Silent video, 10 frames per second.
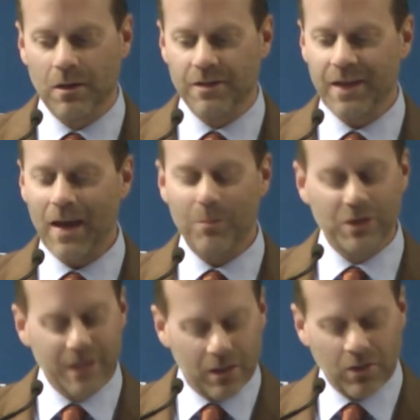It's not a
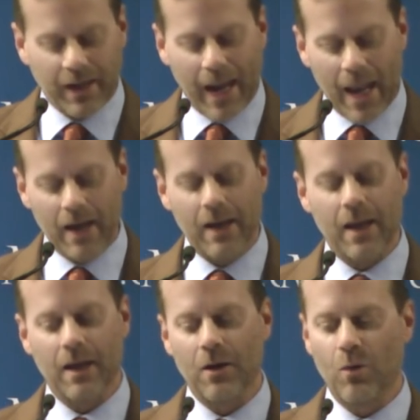particular
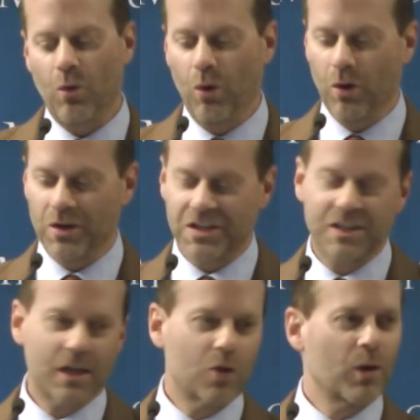candidate or a
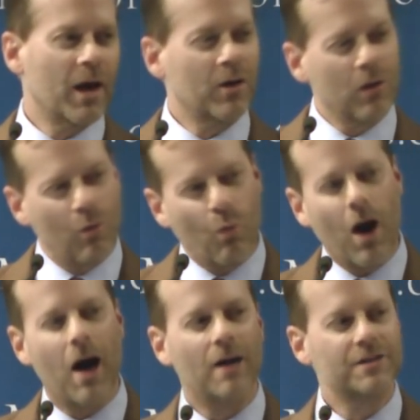cigarette or a
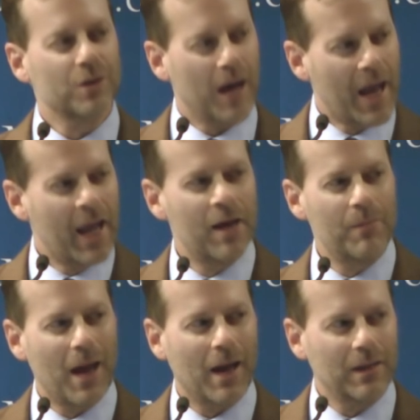watch or a
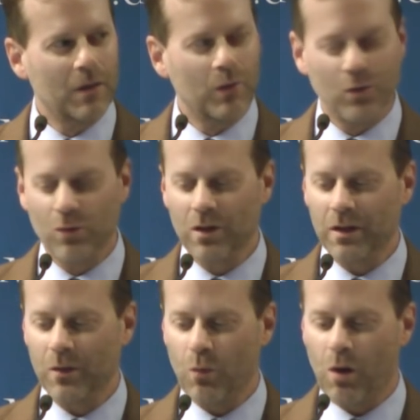handbag that we
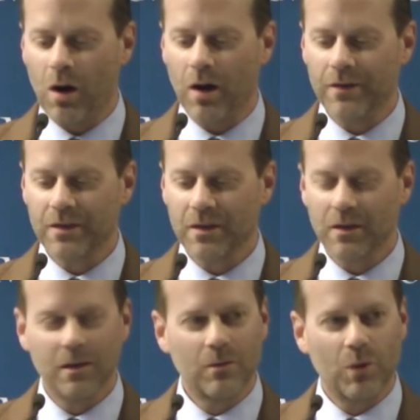really want
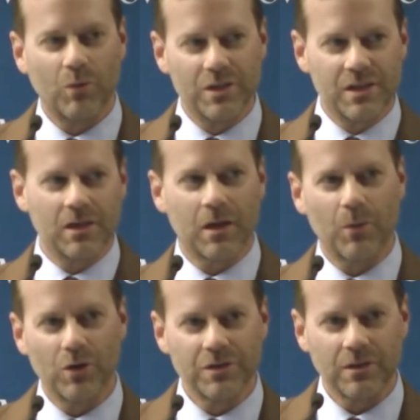when we see the
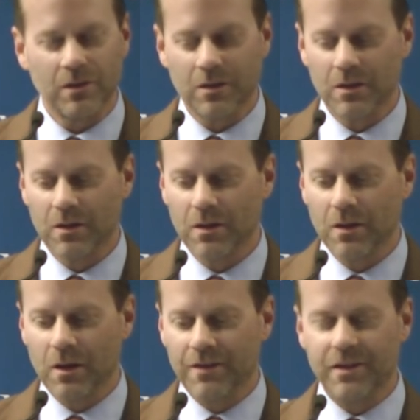commercial.
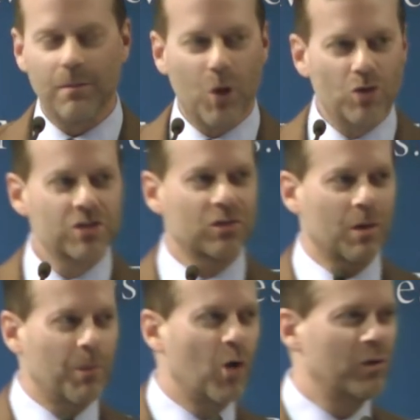It's the emotional
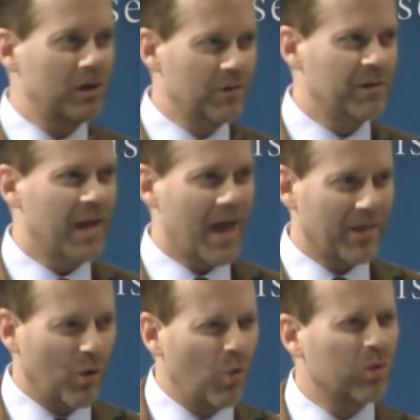component of the
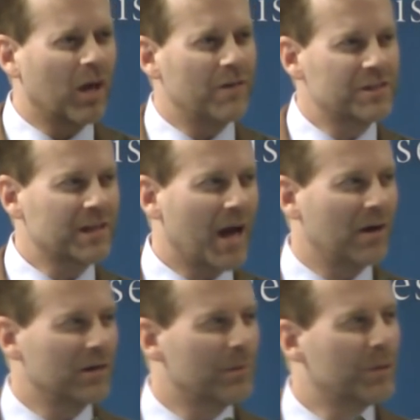ad, the whole
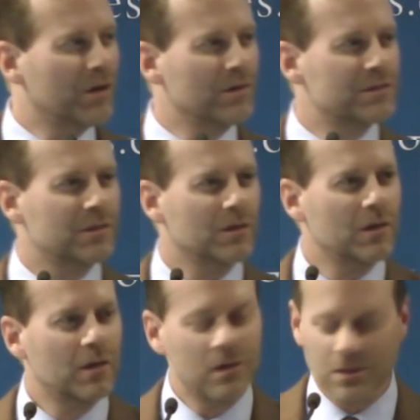lifestyle it appears to,
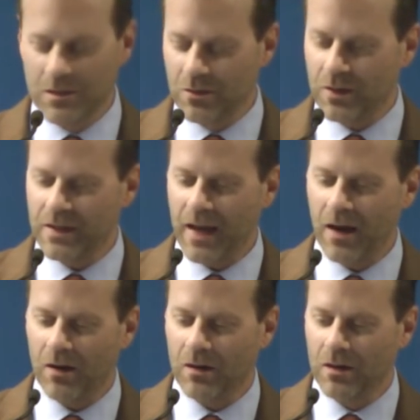to
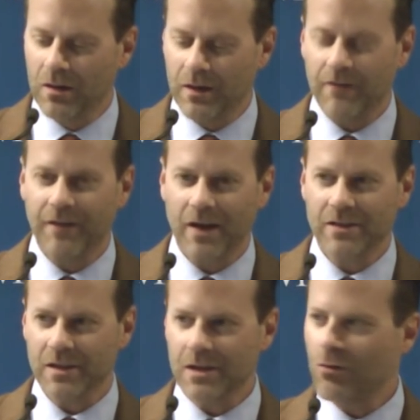entail that
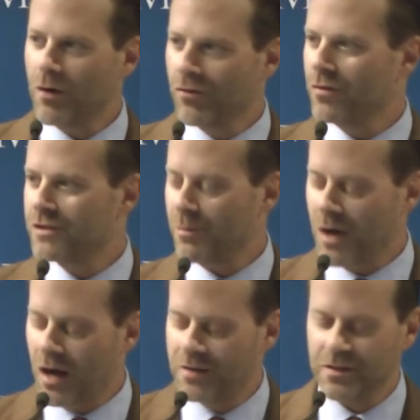affects us, however
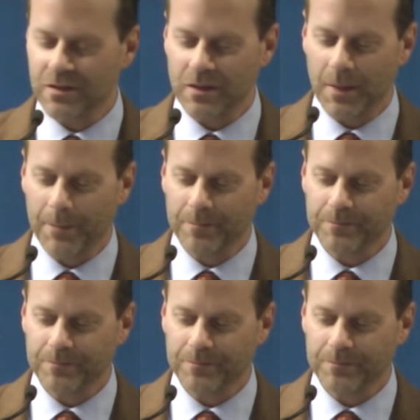subconsciously.